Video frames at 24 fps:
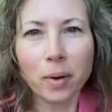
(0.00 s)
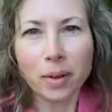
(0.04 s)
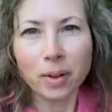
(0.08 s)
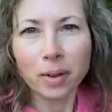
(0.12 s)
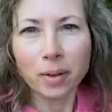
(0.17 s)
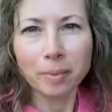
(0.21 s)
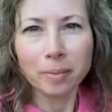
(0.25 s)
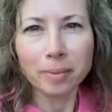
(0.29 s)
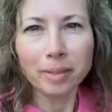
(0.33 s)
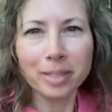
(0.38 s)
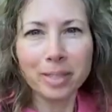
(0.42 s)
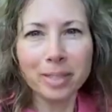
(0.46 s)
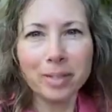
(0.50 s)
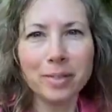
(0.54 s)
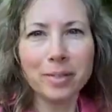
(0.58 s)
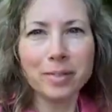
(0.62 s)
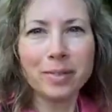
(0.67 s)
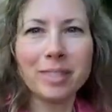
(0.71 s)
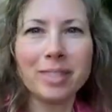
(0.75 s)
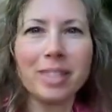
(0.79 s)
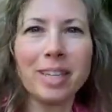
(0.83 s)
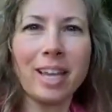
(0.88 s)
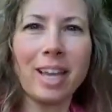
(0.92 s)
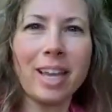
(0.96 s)
Welcome
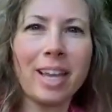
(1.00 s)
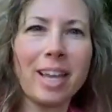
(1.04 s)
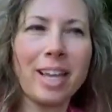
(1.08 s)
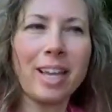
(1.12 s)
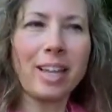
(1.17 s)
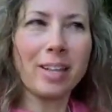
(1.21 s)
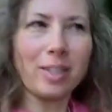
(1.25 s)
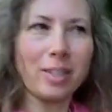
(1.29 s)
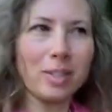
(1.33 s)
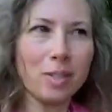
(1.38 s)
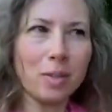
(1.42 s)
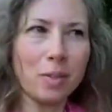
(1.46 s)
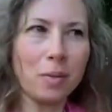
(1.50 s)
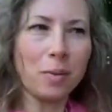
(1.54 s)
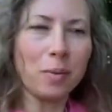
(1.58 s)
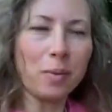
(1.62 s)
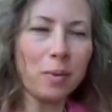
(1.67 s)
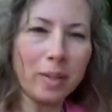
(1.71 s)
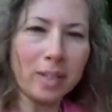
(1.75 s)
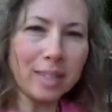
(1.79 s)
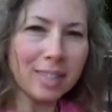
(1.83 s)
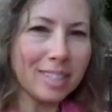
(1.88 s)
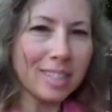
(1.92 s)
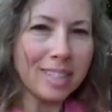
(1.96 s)
to day
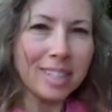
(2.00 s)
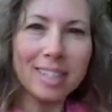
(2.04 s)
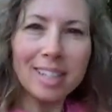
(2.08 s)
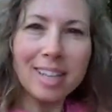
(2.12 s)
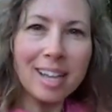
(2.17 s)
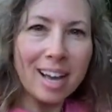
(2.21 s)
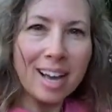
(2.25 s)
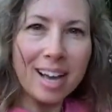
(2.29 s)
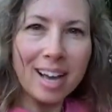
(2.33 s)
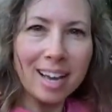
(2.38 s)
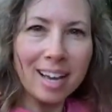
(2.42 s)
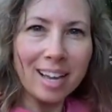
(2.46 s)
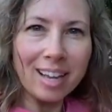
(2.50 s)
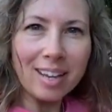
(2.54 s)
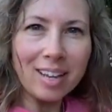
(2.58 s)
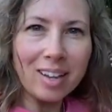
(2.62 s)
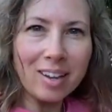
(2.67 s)
twenty-nine